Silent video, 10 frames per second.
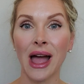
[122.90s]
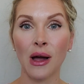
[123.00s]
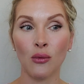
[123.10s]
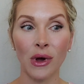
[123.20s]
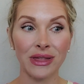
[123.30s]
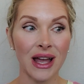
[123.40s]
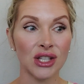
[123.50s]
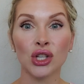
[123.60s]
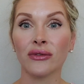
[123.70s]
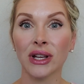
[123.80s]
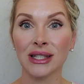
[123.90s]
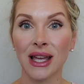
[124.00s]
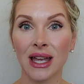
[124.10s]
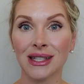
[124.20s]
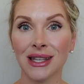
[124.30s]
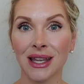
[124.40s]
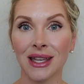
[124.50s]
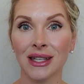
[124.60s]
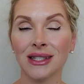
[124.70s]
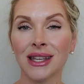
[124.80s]
what that serving size
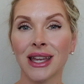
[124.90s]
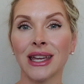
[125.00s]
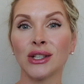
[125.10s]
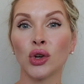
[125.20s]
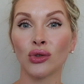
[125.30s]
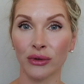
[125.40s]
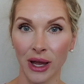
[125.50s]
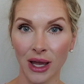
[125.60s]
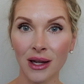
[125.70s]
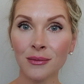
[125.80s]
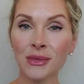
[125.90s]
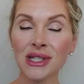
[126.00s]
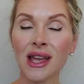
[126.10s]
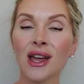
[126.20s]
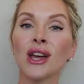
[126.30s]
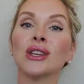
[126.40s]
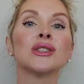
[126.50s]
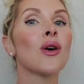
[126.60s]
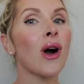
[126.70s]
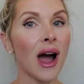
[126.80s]
is in grams.
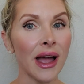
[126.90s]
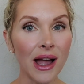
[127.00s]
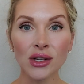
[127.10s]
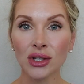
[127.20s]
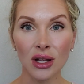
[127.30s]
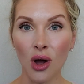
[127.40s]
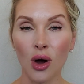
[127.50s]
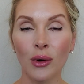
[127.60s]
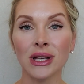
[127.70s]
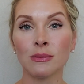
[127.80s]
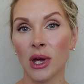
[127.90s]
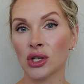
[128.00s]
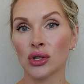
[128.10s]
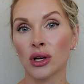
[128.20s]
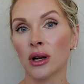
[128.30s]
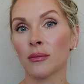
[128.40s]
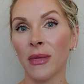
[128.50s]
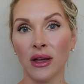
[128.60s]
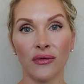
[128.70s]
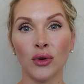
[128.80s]
So I actually always measure
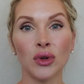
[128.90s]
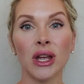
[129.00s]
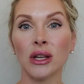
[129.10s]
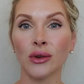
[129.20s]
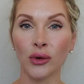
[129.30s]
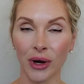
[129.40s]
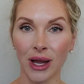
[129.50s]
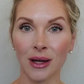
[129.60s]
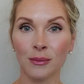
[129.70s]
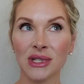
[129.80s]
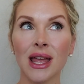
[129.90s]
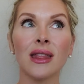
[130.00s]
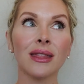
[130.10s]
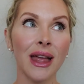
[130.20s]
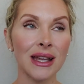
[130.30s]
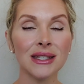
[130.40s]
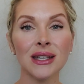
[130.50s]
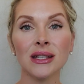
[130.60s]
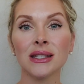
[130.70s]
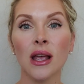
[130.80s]
my food in grams unless
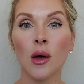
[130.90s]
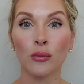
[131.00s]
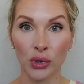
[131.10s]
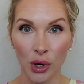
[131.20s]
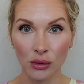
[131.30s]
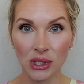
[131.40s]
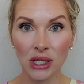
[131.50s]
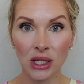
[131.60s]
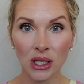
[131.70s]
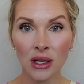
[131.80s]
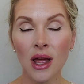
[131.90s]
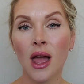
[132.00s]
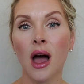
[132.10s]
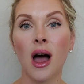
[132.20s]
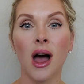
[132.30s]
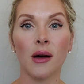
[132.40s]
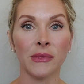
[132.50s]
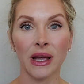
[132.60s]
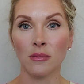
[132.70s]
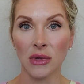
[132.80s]
it's protein,
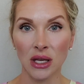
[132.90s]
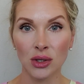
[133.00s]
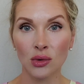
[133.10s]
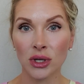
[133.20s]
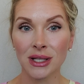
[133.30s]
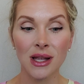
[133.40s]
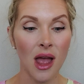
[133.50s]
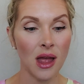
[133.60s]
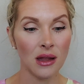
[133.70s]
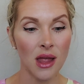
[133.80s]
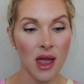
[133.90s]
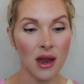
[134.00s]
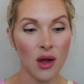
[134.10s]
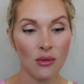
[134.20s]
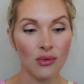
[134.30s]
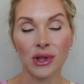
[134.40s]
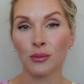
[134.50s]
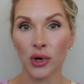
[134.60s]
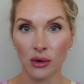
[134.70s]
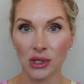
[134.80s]
like a meat source. And then with
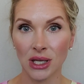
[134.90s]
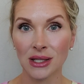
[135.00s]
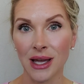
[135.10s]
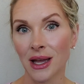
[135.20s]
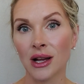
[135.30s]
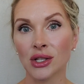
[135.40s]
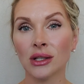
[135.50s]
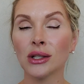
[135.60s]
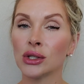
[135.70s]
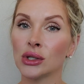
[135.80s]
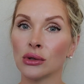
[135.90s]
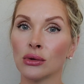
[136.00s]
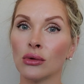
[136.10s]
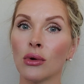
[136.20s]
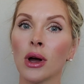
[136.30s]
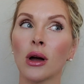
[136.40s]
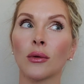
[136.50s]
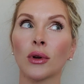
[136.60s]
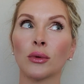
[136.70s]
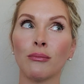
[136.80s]
proteins, I actually do
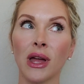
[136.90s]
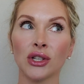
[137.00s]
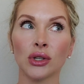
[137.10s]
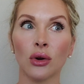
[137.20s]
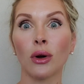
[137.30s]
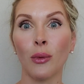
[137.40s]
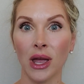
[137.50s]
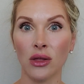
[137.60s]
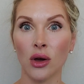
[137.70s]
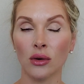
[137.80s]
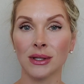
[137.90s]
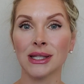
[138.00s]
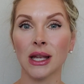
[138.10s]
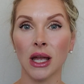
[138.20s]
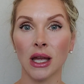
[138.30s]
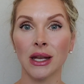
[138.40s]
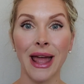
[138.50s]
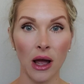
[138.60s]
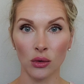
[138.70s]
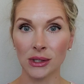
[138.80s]
measure or weigh those in
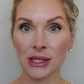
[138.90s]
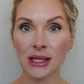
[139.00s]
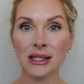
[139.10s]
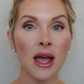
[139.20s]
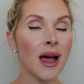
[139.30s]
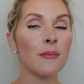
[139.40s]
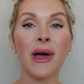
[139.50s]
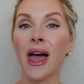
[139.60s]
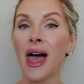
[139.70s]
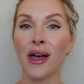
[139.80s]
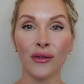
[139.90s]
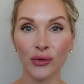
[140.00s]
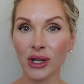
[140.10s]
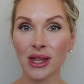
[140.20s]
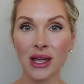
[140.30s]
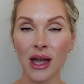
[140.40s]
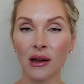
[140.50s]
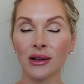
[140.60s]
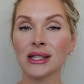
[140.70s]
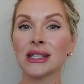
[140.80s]
ounces. But everything
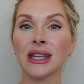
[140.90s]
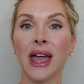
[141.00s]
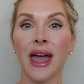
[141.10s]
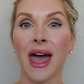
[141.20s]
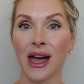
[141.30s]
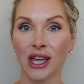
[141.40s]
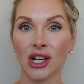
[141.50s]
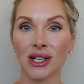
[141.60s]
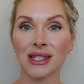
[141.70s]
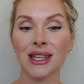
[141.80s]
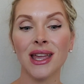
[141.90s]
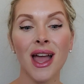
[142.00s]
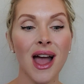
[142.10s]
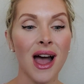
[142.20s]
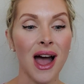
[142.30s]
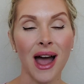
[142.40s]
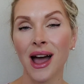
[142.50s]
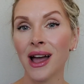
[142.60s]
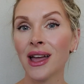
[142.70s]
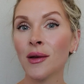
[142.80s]
else, to get accuracy,
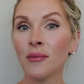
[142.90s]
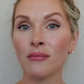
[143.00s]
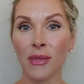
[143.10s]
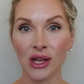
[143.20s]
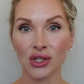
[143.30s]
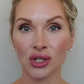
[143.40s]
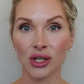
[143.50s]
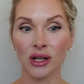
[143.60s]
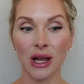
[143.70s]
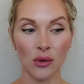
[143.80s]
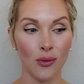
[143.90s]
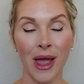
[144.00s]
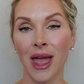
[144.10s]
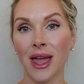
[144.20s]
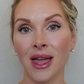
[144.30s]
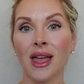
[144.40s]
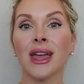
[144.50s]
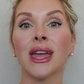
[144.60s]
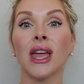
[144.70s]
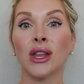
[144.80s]
I measure and weigh
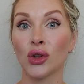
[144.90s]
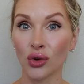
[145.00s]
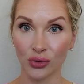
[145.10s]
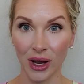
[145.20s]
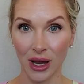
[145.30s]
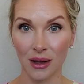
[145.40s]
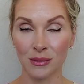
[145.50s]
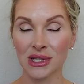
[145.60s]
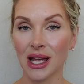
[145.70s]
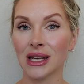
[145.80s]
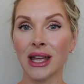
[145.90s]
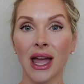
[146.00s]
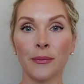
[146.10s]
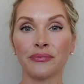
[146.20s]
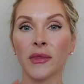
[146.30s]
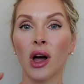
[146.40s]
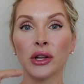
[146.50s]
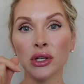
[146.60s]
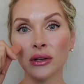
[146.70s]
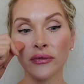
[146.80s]
in grams. And again, on
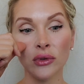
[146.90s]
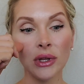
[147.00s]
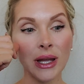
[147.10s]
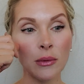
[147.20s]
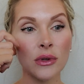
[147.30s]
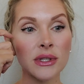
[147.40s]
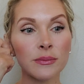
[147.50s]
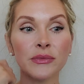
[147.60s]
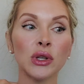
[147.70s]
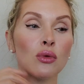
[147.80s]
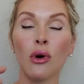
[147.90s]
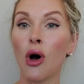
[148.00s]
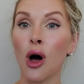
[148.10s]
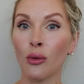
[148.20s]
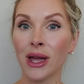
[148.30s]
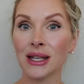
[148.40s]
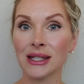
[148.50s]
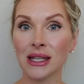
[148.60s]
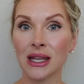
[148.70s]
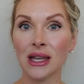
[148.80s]
your food labels, you will always
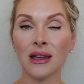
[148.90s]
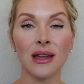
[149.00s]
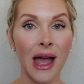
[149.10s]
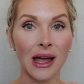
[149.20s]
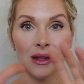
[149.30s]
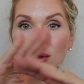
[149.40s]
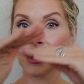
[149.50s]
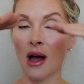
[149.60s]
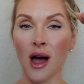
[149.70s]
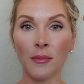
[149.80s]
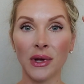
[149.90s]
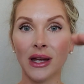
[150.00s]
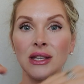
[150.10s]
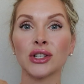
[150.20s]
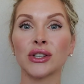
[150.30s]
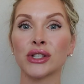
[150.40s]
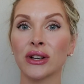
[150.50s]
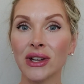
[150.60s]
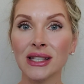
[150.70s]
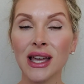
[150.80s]
see at the top is your
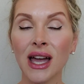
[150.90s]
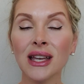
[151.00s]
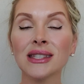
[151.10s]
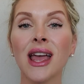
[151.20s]
serving size